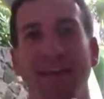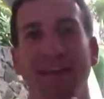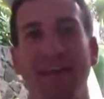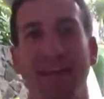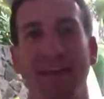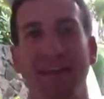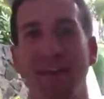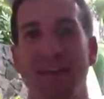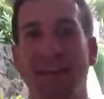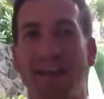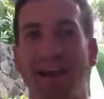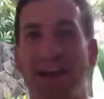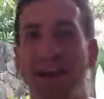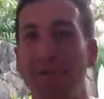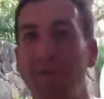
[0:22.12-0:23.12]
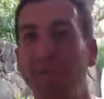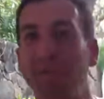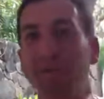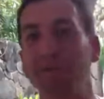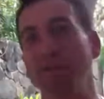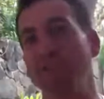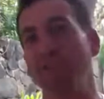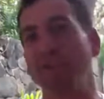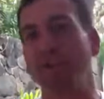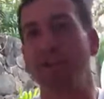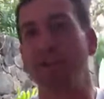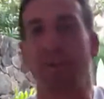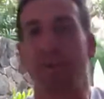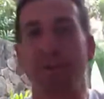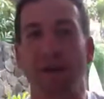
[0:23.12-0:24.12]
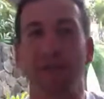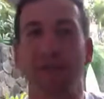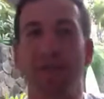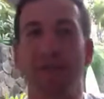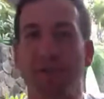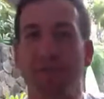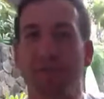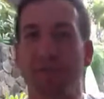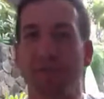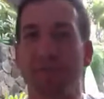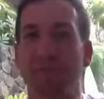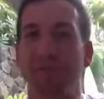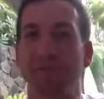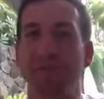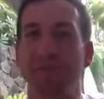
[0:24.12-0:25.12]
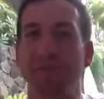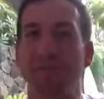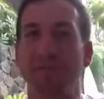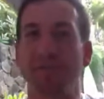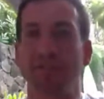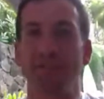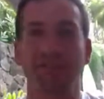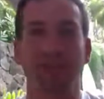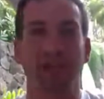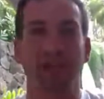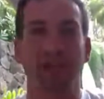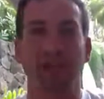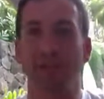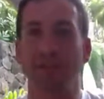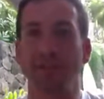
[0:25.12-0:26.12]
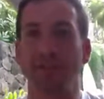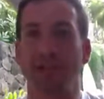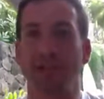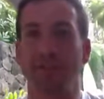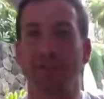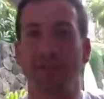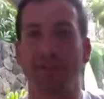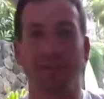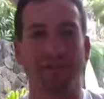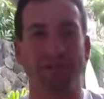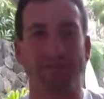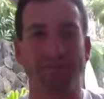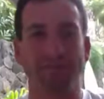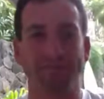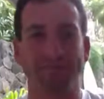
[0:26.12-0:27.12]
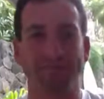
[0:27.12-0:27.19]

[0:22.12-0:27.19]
And we will get started in about 2 or 3 minutes, so just hang tight for us.